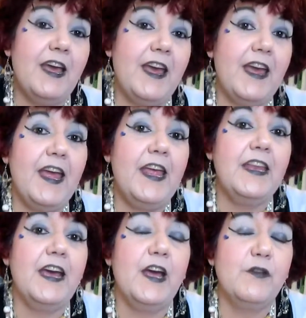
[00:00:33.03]
and
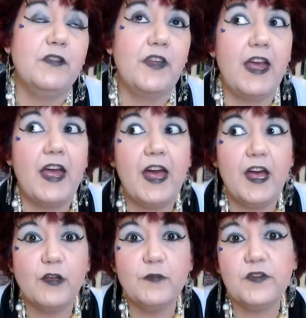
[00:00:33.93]
I was
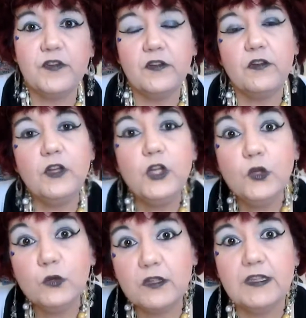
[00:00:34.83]

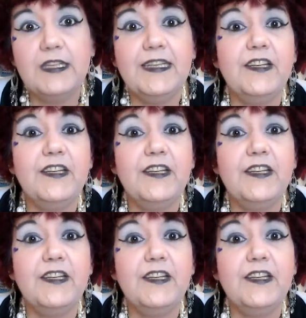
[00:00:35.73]
absolutely